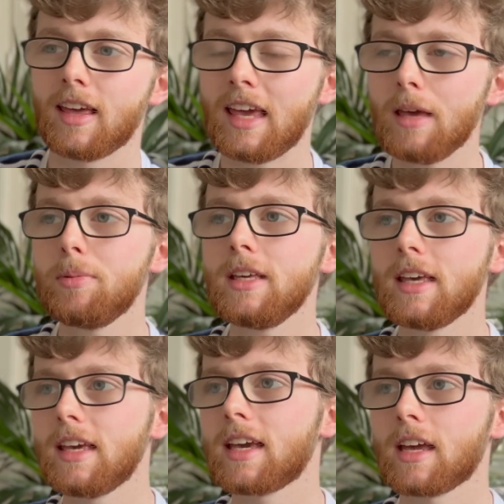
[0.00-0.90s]

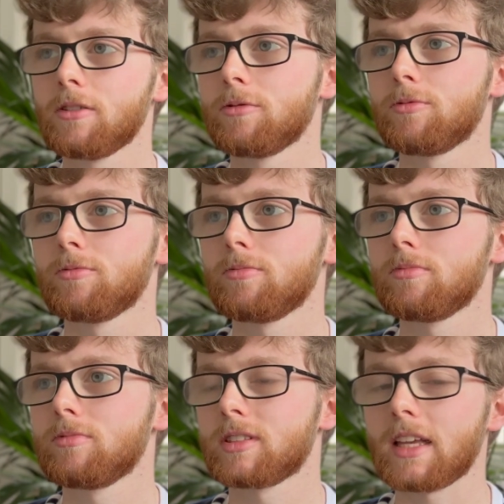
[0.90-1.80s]
ABA kind of
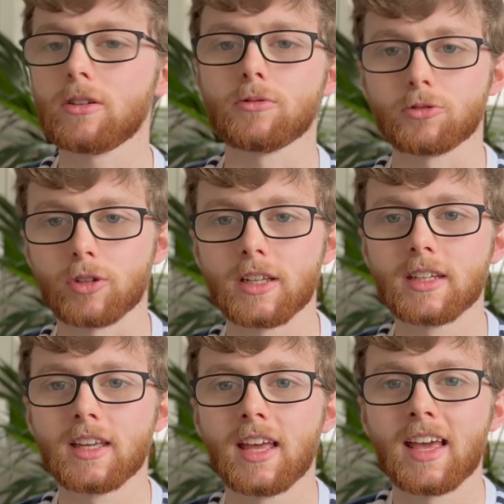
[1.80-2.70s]
style of
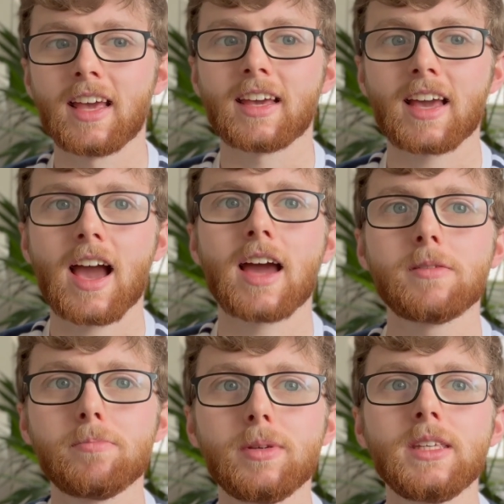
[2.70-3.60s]
training
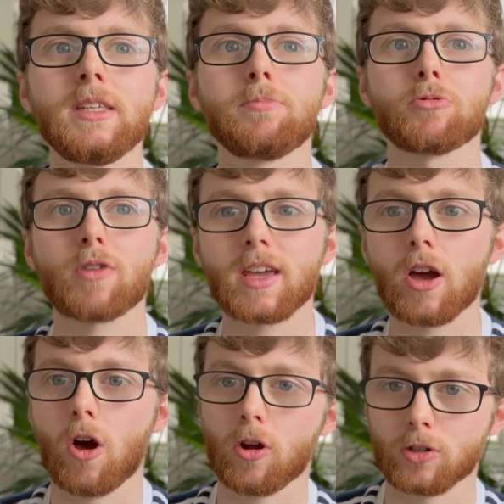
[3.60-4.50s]
can be pretty
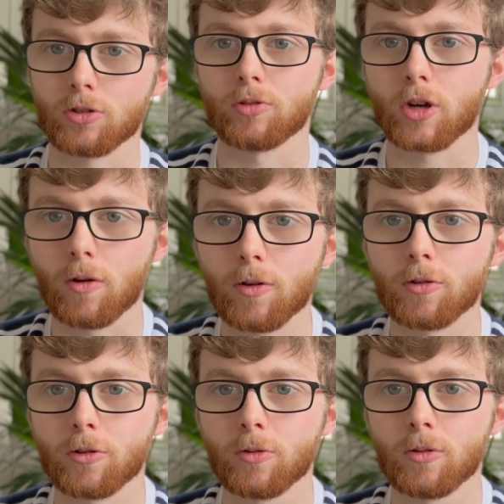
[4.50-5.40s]
hard to recover
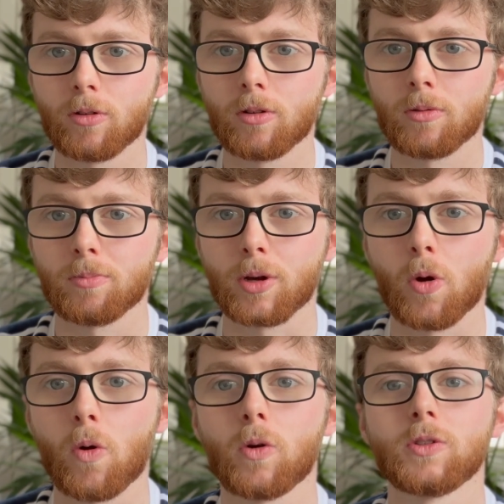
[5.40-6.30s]
through,
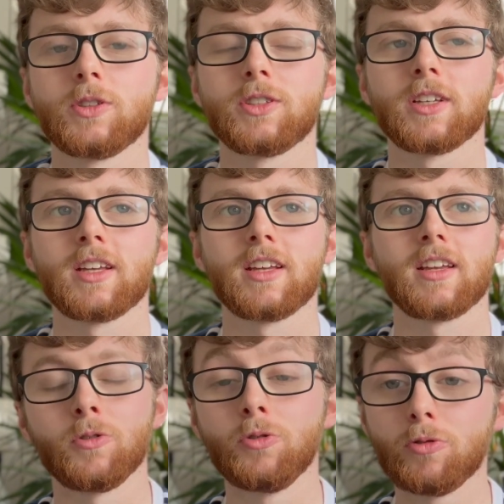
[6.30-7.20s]
because
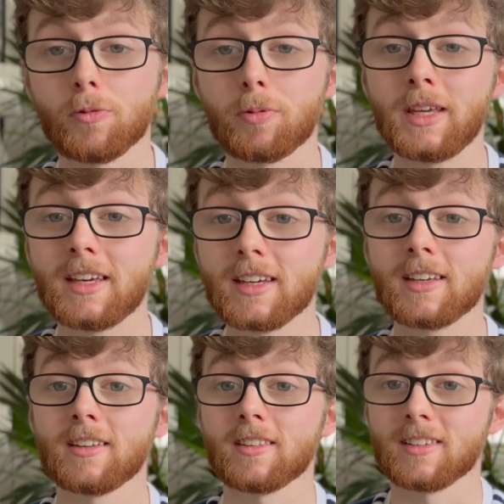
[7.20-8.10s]
you're
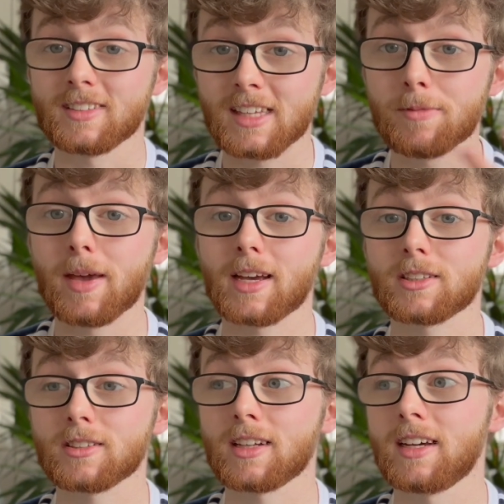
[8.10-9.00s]
repeating the same
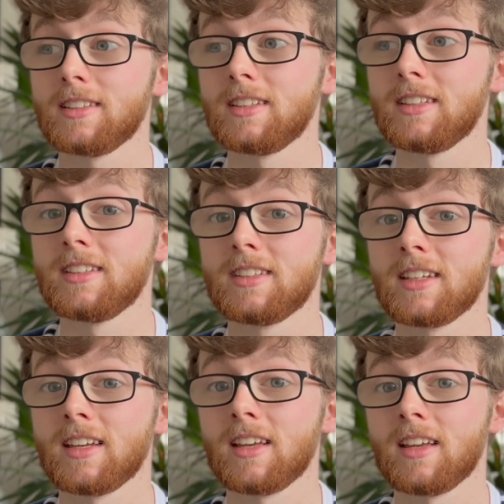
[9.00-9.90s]

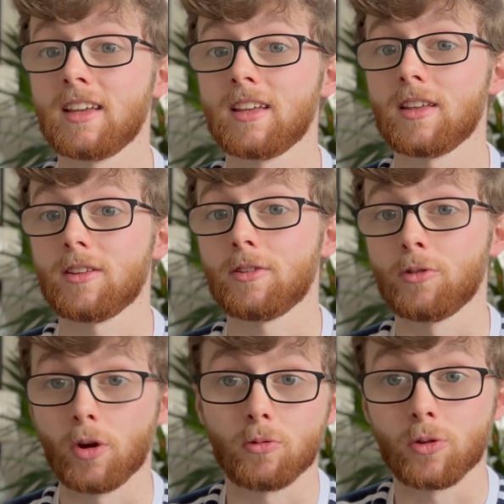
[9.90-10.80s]
exercises
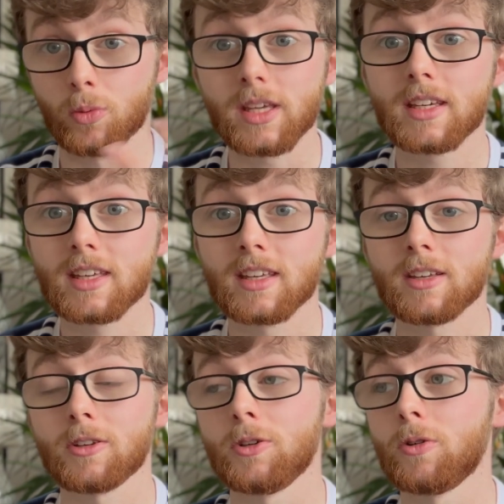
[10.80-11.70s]
throughout the week.
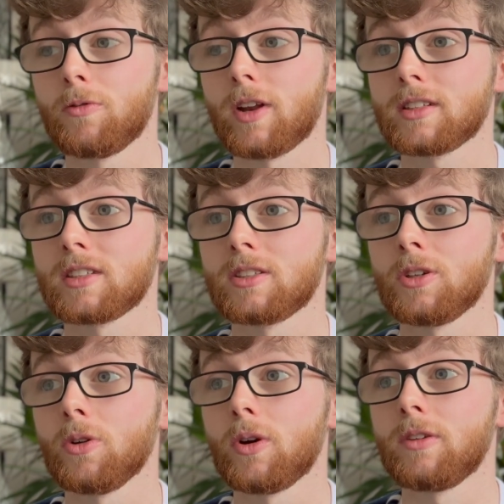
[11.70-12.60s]
You know, for instance,
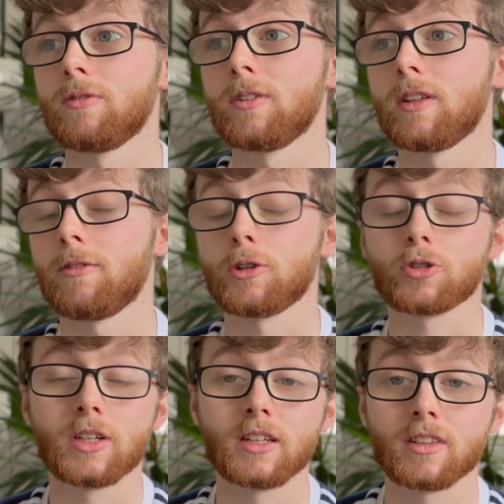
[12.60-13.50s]
if you're
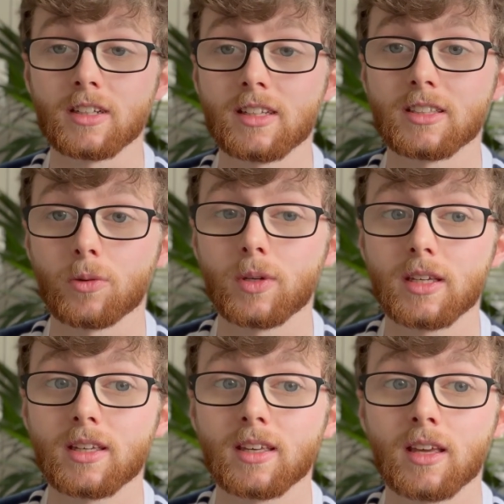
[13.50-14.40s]
training 3 days a
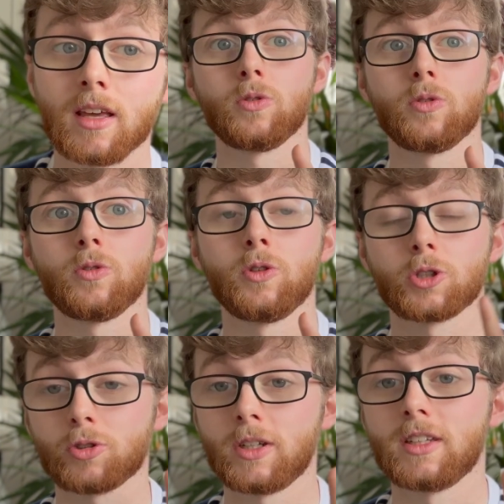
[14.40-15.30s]
week, you're
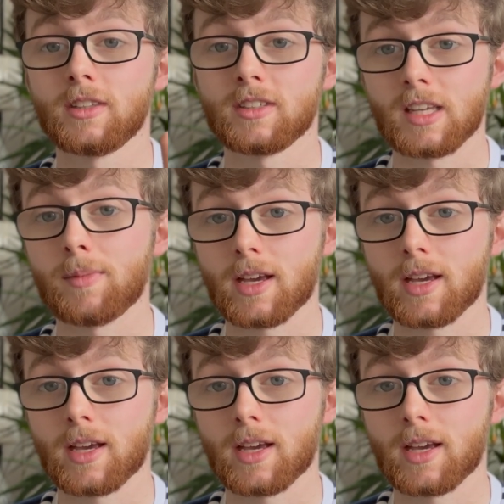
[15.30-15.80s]
training the same